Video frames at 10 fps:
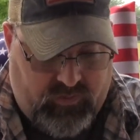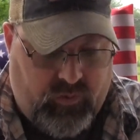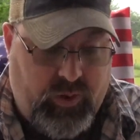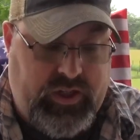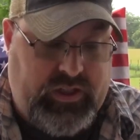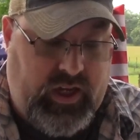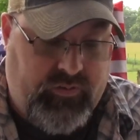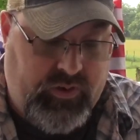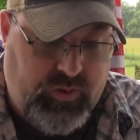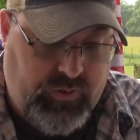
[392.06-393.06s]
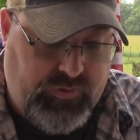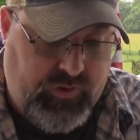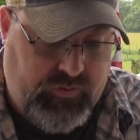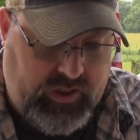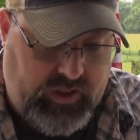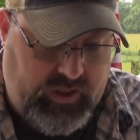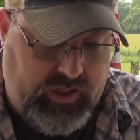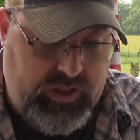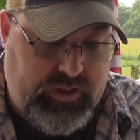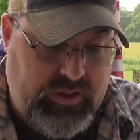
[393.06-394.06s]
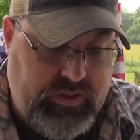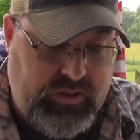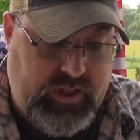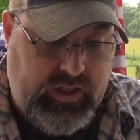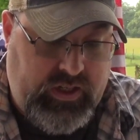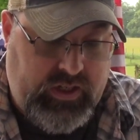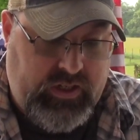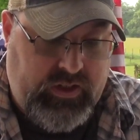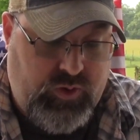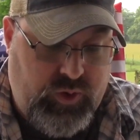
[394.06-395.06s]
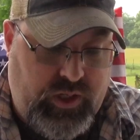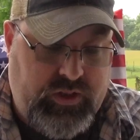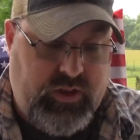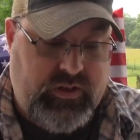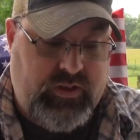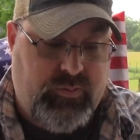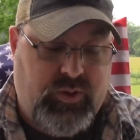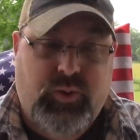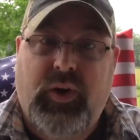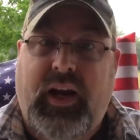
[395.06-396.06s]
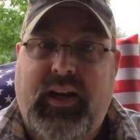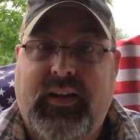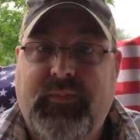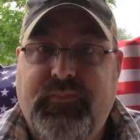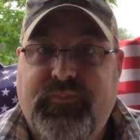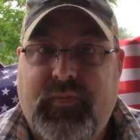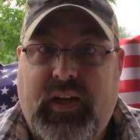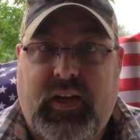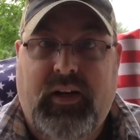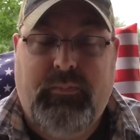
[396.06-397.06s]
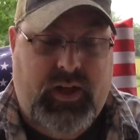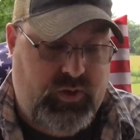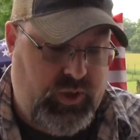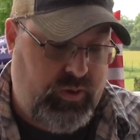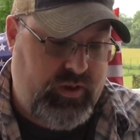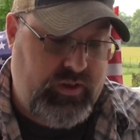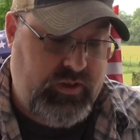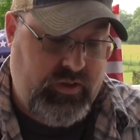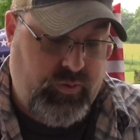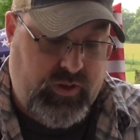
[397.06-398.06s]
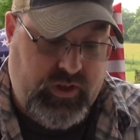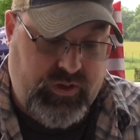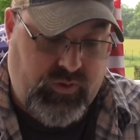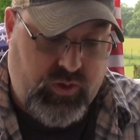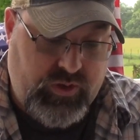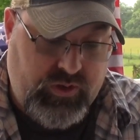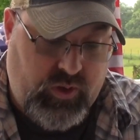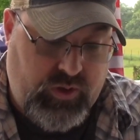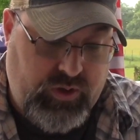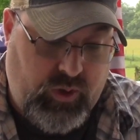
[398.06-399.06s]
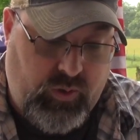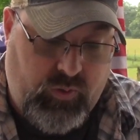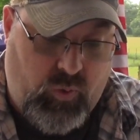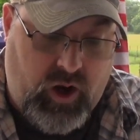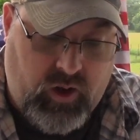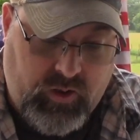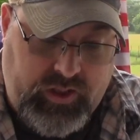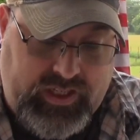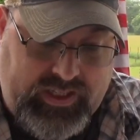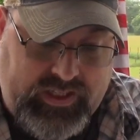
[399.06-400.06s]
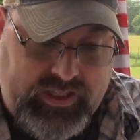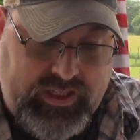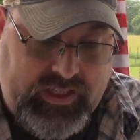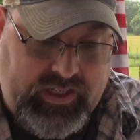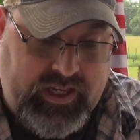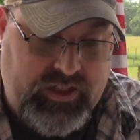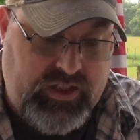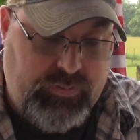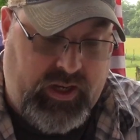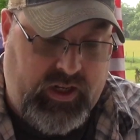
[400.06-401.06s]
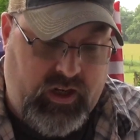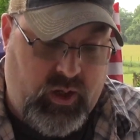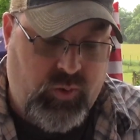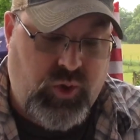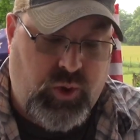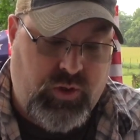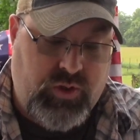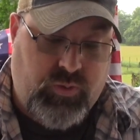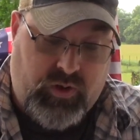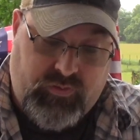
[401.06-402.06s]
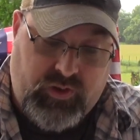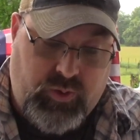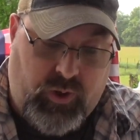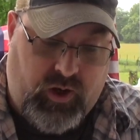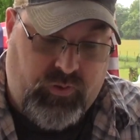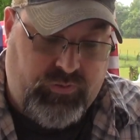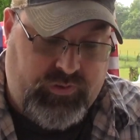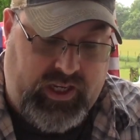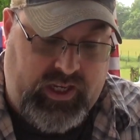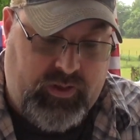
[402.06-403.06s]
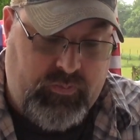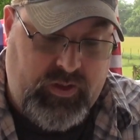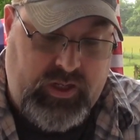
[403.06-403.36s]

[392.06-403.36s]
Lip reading: 47 through 50. And this is, Jesus is betrayed by Judas. This is what these verses are. So, and while he yet spake, lo, Judas, one of the 12, came,